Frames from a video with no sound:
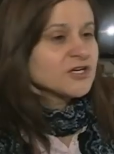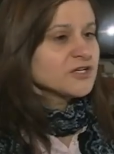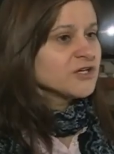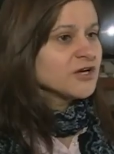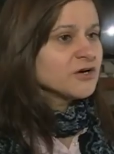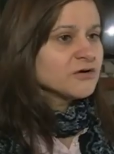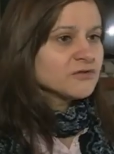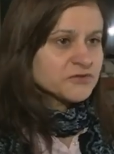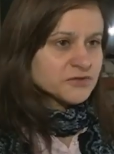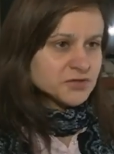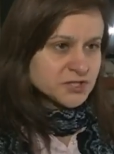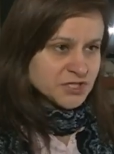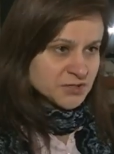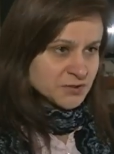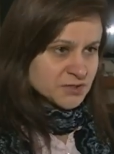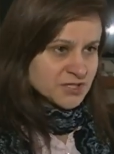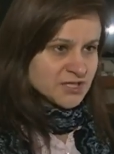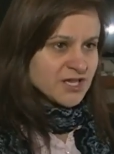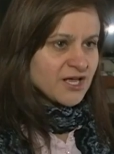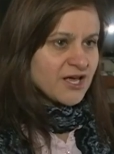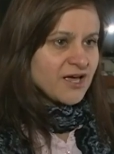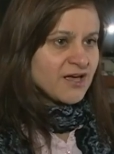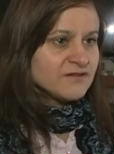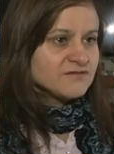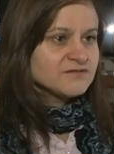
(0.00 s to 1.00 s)
not know if she was
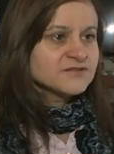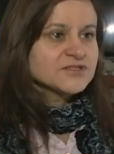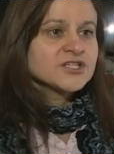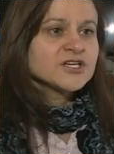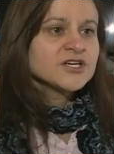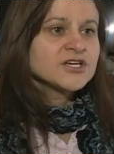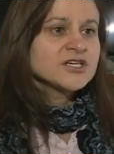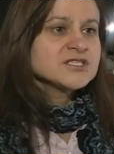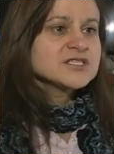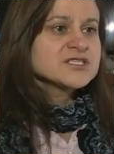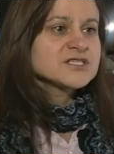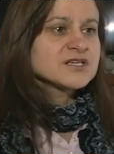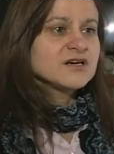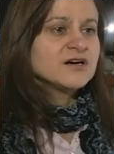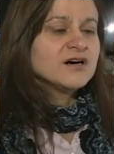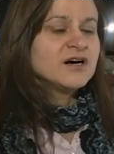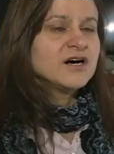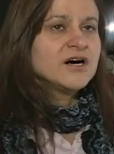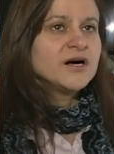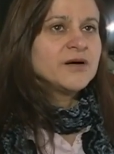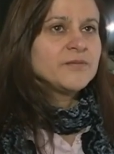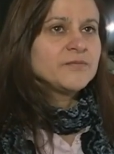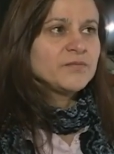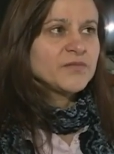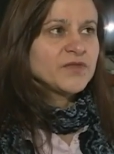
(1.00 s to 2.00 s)
alive or not,
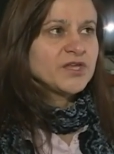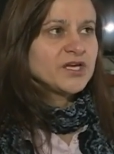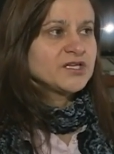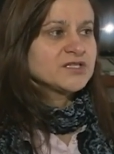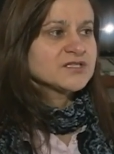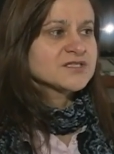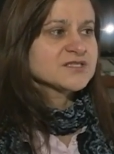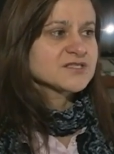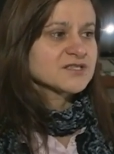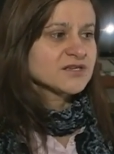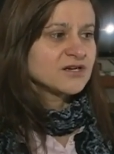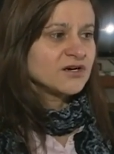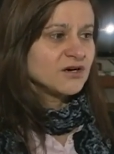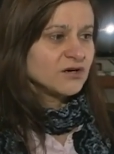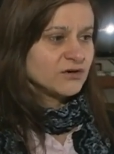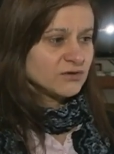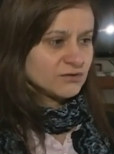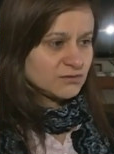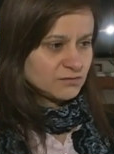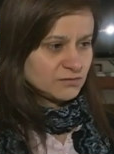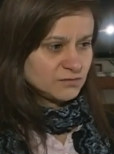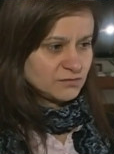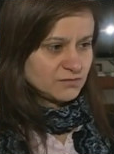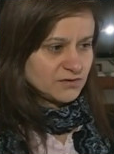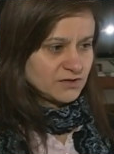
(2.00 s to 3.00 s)
um, and
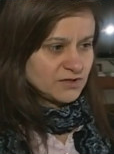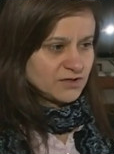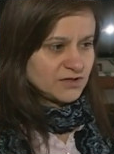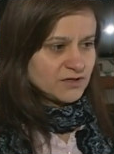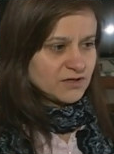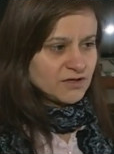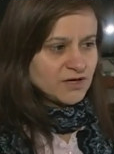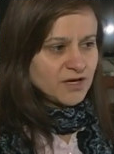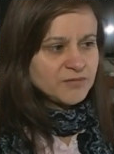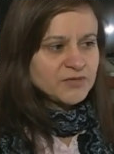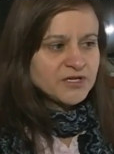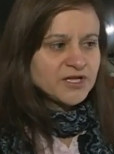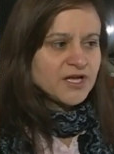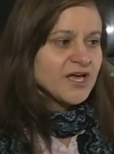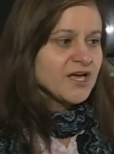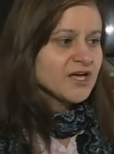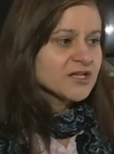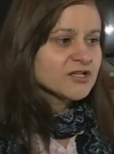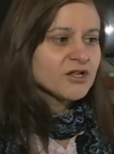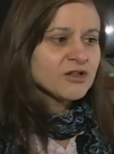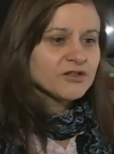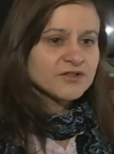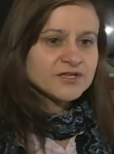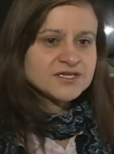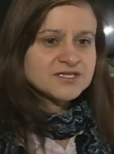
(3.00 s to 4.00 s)
so, I mean, I
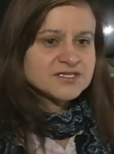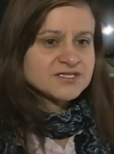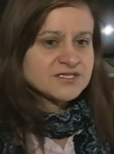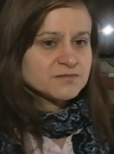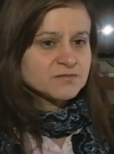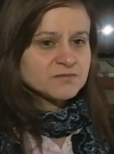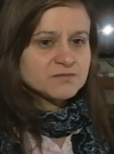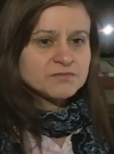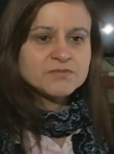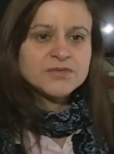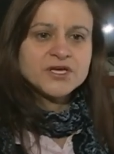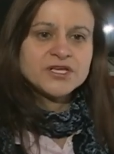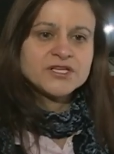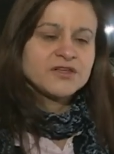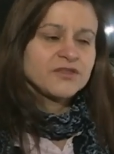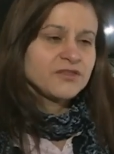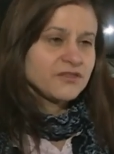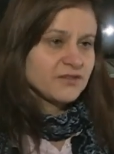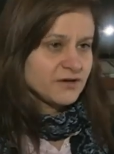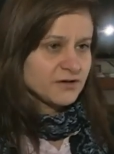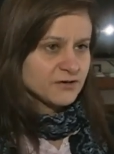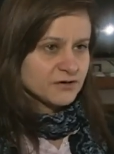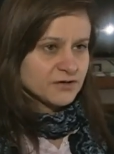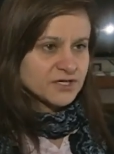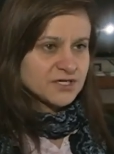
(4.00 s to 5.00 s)
had all these many
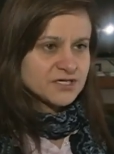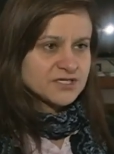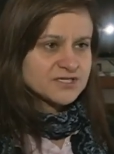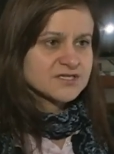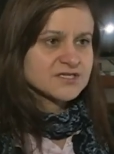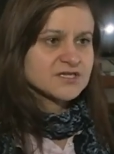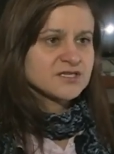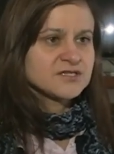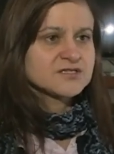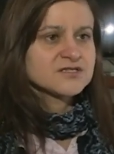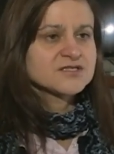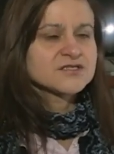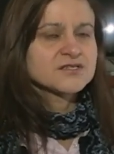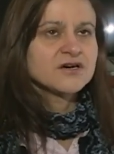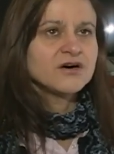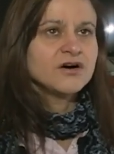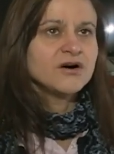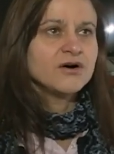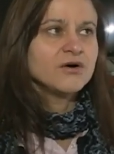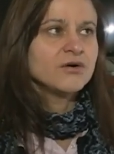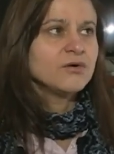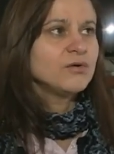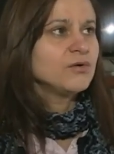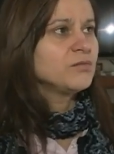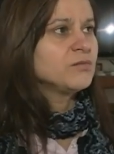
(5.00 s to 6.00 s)
theories, and
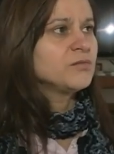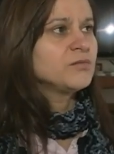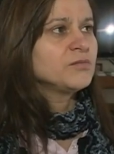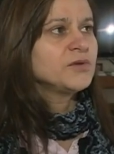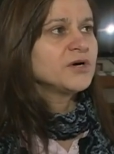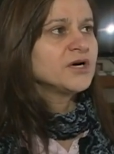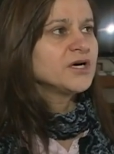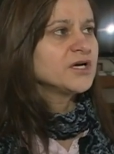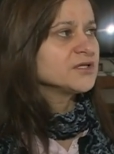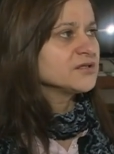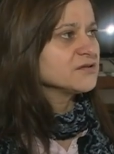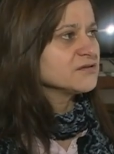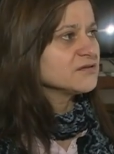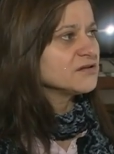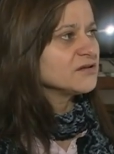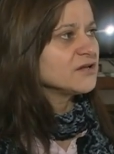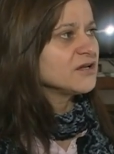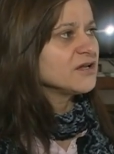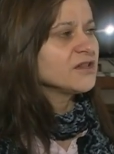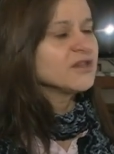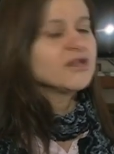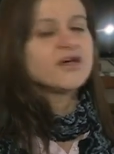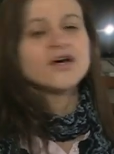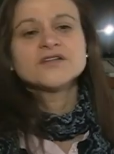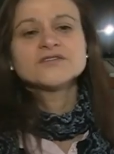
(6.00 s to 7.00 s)
so, but
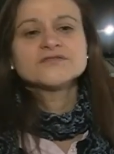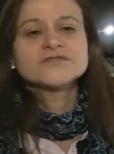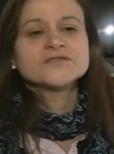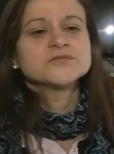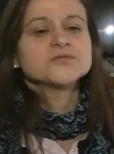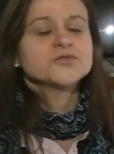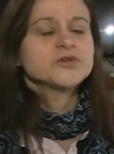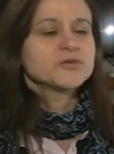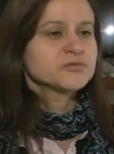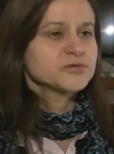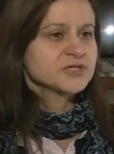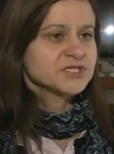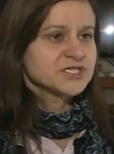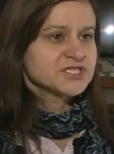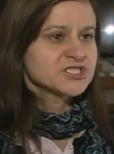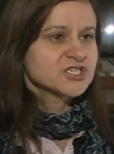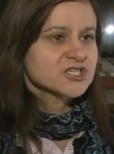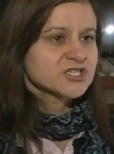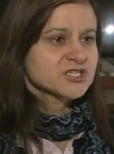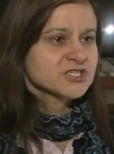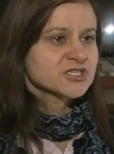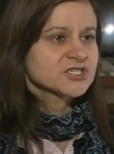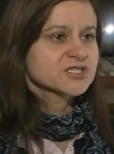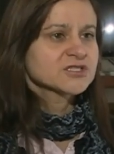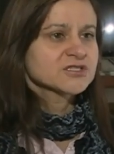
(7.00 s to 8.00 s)
a lot of them were pretty
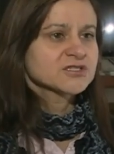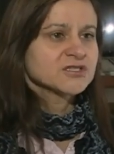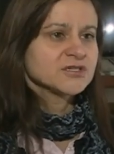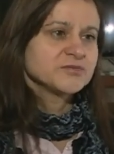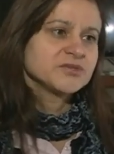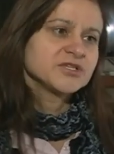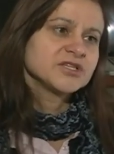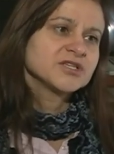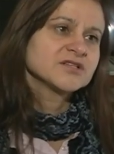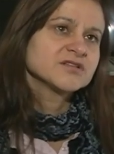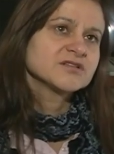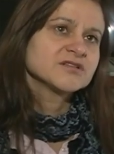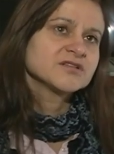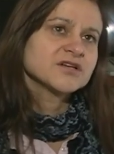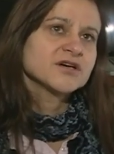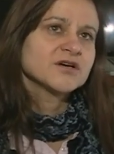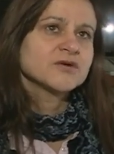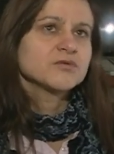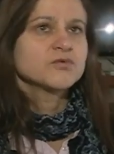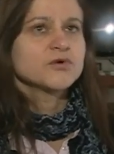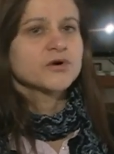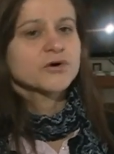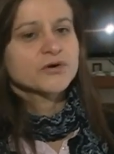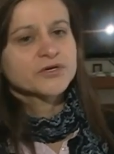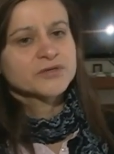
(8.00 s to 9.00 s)
dark. I mean,
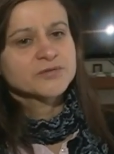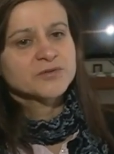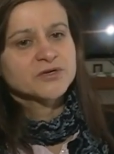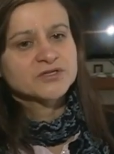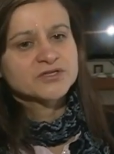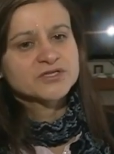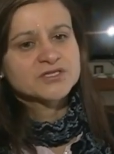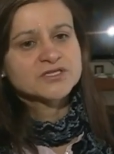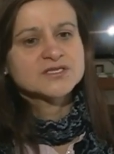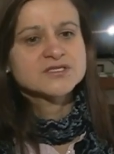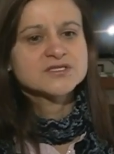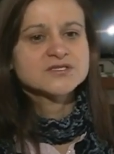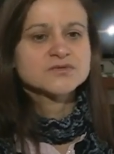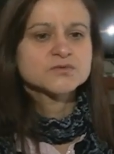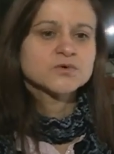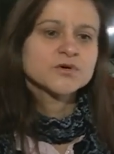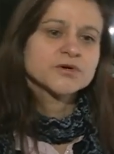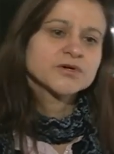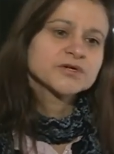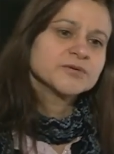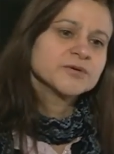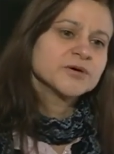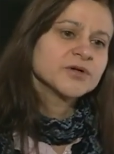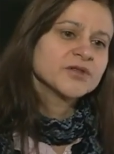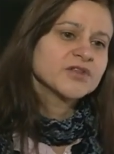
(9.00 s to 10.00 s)
I worried about this and
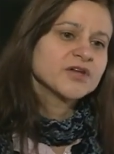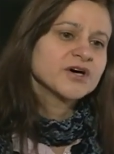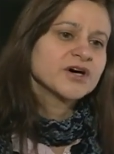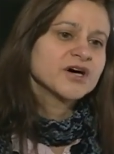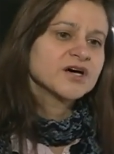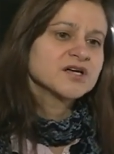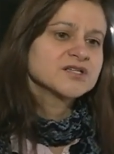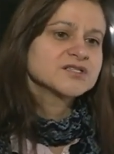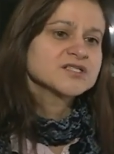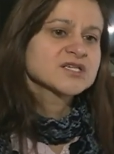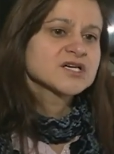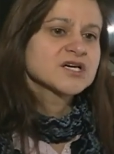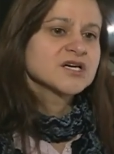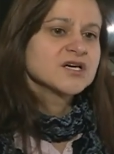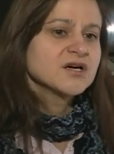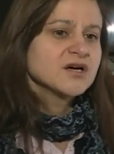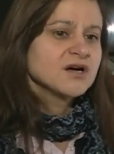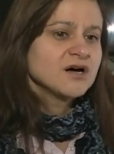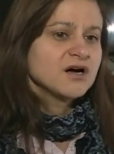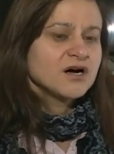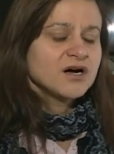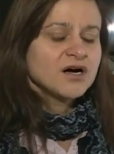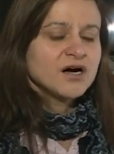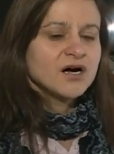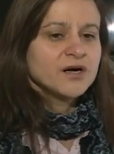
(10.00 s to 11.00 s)
worried about that.
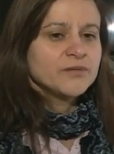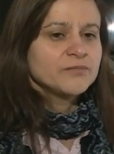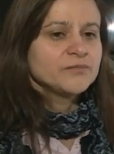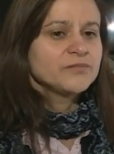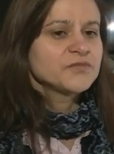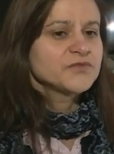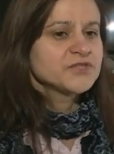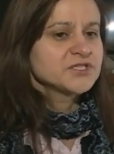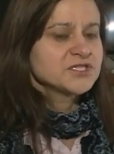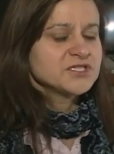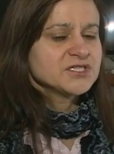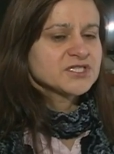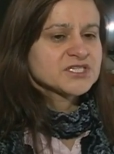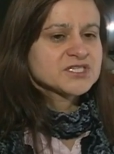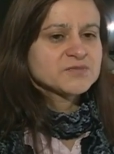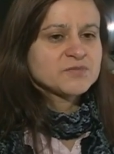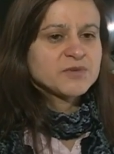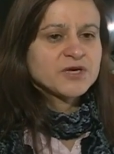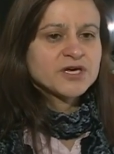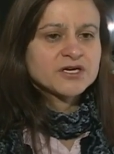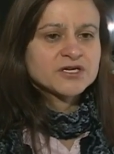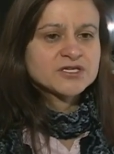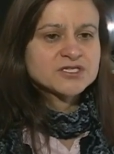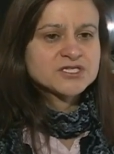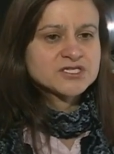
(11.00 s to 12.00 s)
Uh, didn't
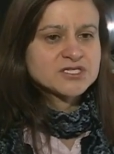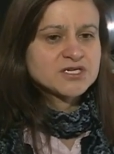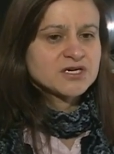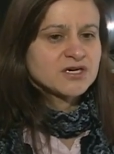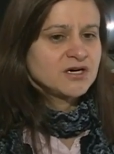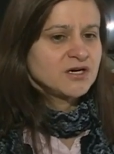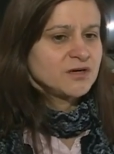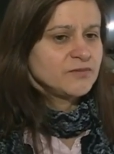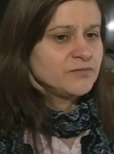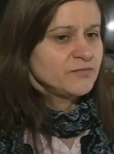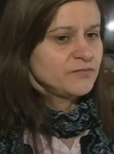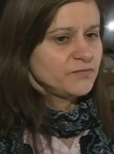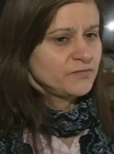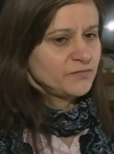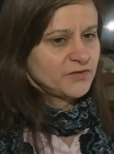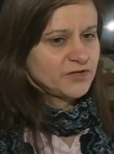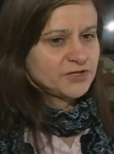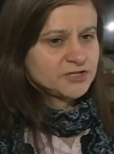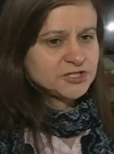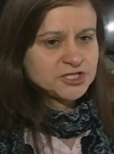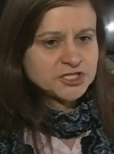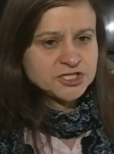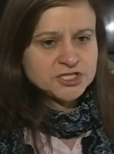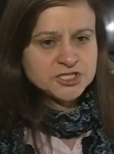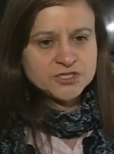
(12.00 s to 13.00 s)
expect um,
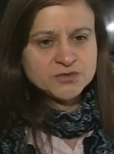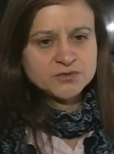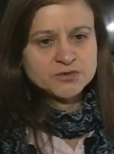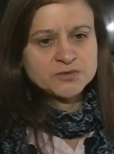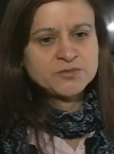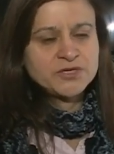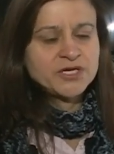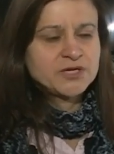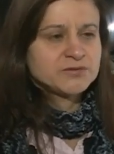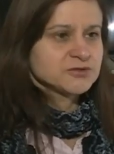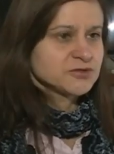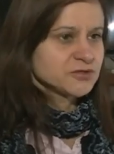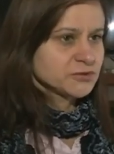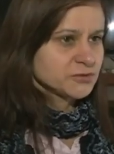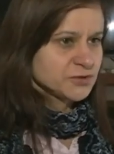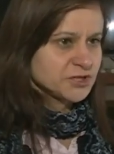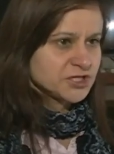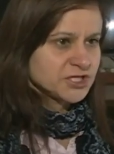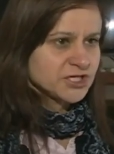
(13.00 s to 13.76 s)
that she would be able to